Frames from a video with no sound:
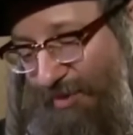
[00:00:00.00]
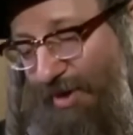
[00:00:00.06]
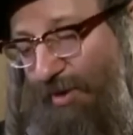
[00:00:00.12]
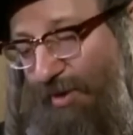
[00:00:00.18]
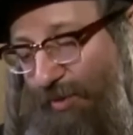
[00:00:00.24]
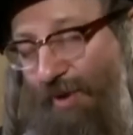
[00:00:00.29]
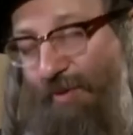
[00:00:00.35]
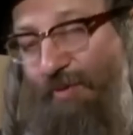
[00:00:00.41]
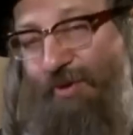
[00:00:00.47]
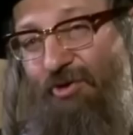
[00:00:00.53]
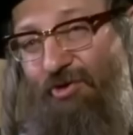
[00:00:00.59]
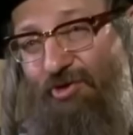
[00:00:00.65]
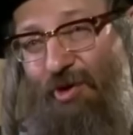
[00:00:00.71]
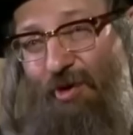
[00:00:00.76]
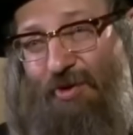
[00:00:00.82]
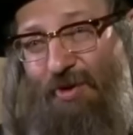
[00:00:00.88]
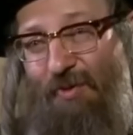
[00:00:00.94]
we will
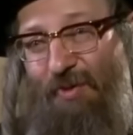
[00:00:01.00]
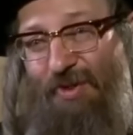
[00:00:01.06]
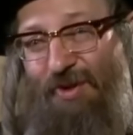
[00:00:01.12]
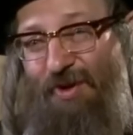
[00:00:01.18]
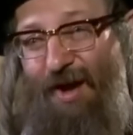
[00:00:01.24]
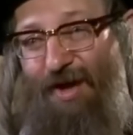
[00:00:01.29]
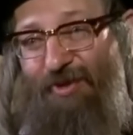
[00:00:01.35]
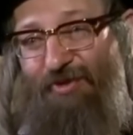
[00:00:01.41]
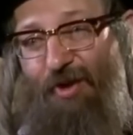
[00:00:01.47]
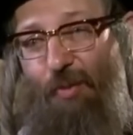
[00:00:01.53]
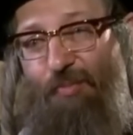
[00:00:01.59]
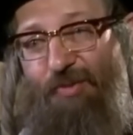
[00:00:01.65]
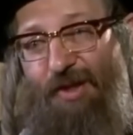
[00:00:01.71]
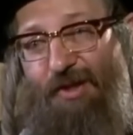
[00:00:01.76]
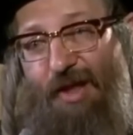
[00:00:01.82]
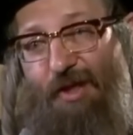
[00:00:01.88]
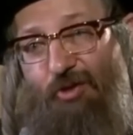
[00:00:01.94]
show you with God's help
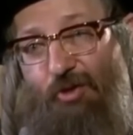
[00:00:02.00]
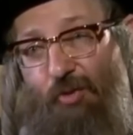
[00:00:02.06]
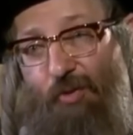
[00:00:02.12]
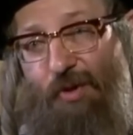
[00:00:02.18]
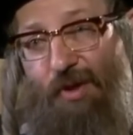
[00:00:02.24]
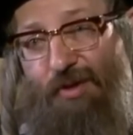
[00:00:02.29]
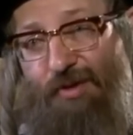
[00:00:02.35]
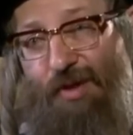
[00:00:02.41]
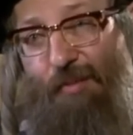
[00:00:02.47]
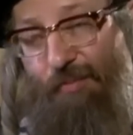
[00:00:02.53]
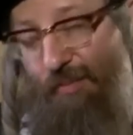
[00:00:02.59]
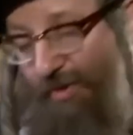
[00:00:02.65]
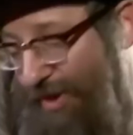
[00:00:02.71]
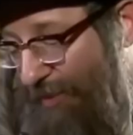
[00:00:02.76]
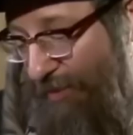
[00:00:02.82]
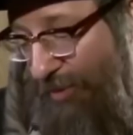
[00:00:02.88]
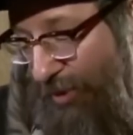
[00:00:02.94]
that
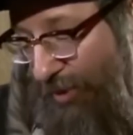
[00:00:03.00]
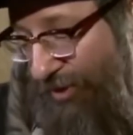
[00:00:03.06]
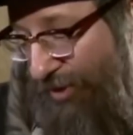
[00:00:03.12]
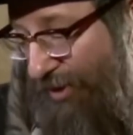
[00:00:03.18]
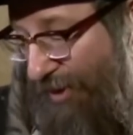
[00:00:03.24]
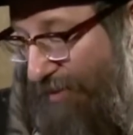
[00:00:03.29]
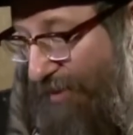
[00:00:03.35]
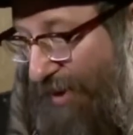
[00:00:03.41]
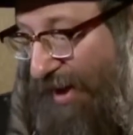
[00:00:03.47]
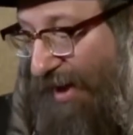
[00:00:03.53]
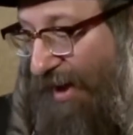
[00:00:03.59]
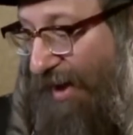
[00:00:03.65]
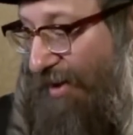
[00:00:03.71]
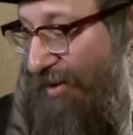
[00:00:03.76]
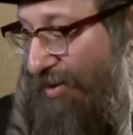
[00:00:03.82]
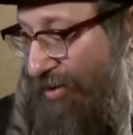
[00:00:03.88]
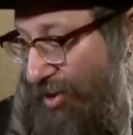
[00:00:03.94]
they're brutally
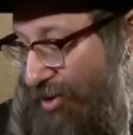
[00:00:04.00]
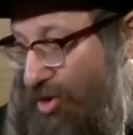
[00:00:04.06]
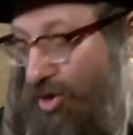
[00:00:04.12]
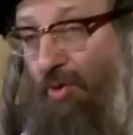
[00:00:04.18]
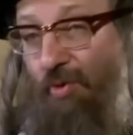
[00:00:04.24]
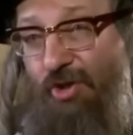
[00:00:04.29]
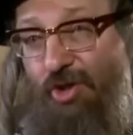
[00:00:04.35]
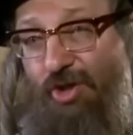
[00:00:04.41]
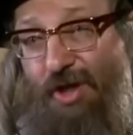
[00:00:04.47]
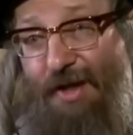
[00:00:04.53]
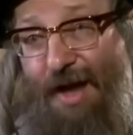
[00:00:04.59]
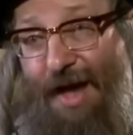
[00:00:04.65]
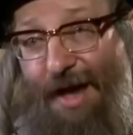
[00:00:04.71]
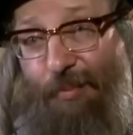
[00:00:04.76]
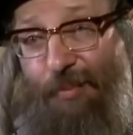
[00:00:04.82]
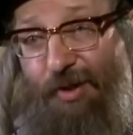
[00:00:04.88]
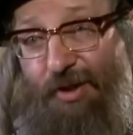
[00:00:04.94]
beating the Jewish
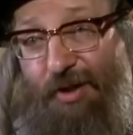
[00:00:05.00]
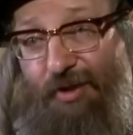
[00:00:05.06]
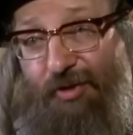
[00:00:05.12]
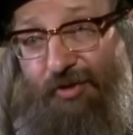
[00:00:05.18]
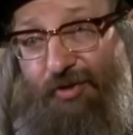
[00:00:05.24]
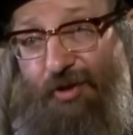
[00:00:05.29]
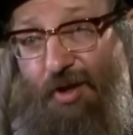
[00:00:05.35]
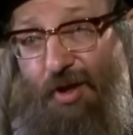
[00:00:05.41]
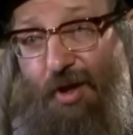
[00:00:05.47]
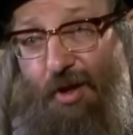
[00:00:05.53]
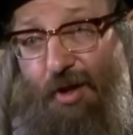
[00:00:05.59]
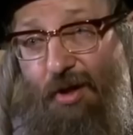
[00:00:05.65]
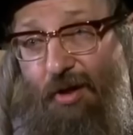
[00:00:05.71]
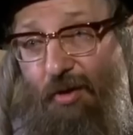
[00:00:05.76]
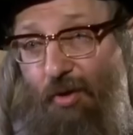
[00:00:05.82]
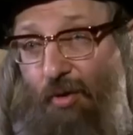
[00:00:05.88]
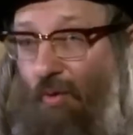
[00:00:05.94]
inhabitants,
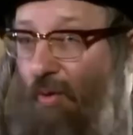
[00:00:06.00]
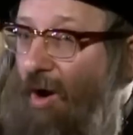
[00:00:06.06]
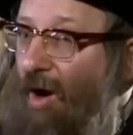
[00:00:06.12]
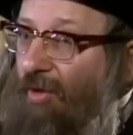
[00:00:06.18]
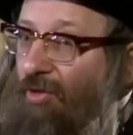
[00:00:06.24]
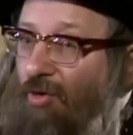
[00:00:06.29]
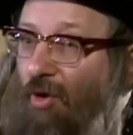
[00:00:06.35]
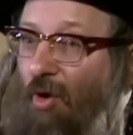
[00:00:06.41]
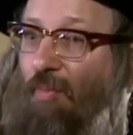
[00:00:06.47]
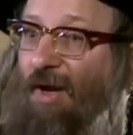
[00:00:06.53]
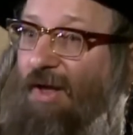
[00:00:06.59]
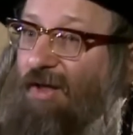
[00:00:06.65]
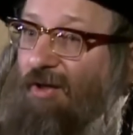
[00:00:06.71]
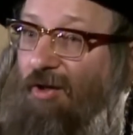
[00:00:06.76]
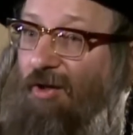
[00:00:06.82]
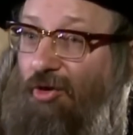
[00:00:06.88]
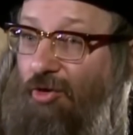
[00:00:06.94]
who nobody
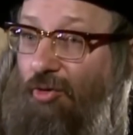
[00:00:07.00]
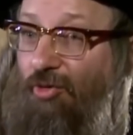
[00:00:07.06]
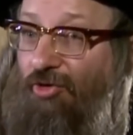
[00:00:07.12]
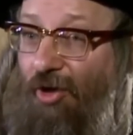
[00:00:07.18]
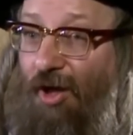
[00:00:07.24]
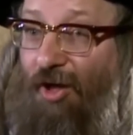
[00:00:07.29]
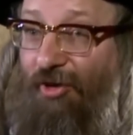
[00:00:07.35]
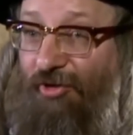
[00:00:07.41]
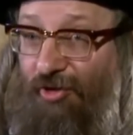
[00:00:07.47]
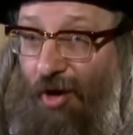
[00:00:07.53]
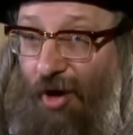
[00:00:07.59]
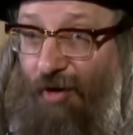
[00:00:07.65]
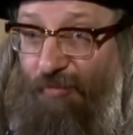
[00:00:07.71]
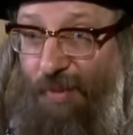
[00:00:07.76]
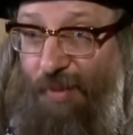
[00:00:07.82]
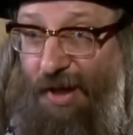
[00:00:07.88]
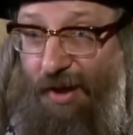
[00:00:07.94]
can accuse us
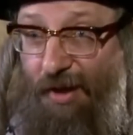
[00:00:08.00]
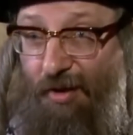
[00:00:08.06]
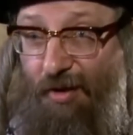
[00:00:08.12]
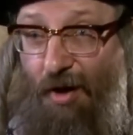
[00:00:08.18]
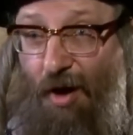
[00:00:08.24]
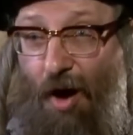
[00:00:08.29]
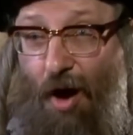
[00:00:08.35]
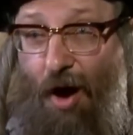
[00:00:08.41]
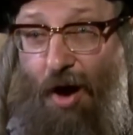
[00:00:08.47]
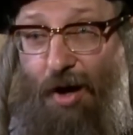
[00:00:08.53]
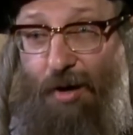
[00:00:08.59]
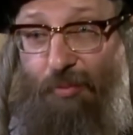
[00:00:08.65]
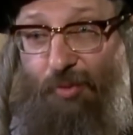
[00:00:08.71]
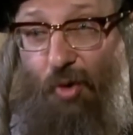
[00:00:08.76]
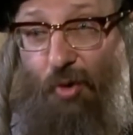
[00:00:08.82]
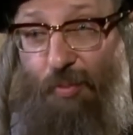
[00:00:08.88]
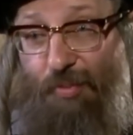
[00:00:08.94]
of being
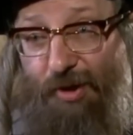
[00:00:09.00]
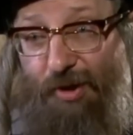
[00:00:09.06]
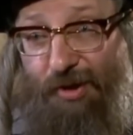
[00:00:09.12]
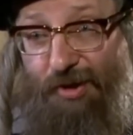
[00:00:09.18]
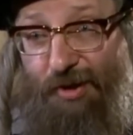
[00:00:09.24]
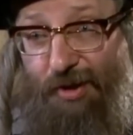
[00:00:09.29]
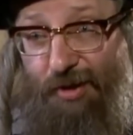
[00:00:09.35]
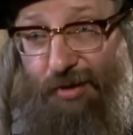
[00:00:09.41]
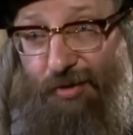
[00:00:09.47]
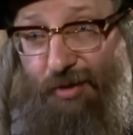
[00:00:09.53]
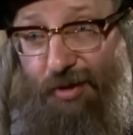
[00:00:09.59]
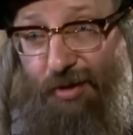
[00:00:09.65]
armed or militant.